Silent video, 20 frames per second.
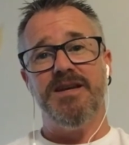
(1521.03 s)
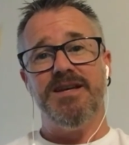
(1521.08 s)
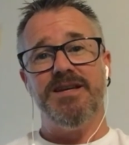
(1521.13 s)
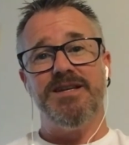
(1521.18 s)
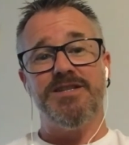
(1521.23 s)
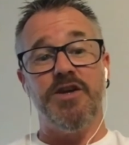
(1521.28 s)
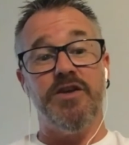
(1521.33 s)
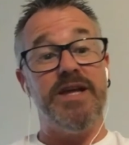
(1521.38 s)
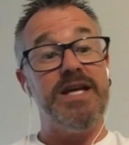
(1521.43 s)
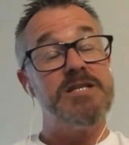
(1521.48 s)

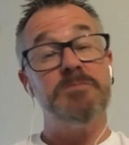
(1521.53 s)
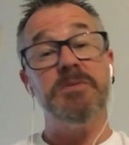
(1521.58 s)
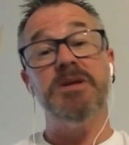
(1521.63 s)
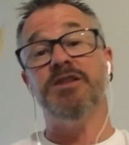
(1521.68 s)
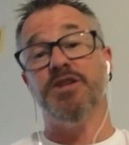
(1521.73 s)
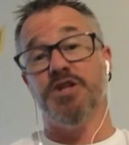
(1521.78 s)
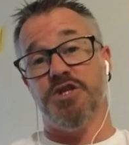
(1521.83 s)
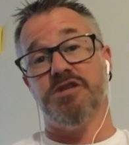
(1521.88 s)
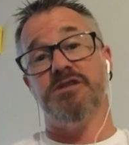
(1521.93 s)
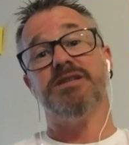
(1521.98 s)
So that's been the
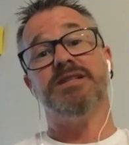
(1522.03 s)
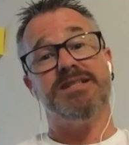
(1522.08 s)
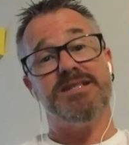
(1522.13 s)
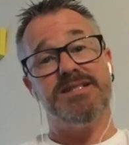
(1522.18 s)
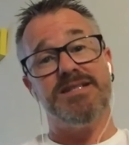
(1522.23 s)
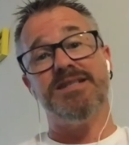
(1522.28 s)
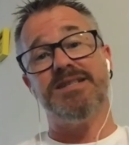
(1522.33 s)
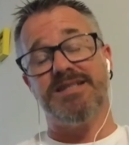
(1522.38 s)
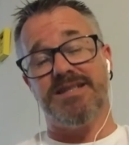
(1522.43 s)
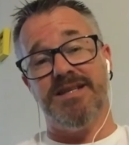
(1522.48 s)
journey
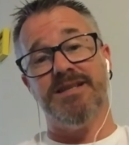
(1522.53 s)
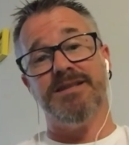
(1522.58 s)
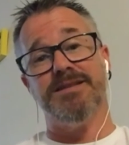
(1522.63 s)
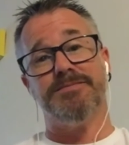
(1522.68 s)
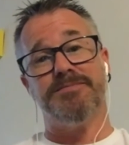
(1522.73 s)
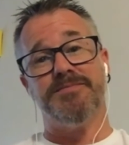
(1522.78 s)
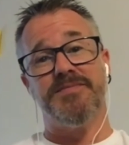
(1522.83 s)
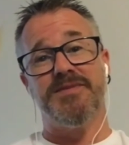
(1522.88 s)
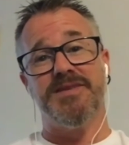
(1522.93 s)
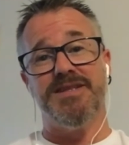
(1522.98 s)
since then,
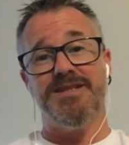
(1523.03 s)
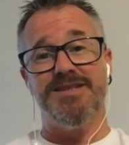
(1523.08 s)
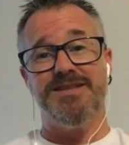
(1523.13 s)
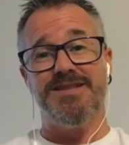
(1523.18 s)
is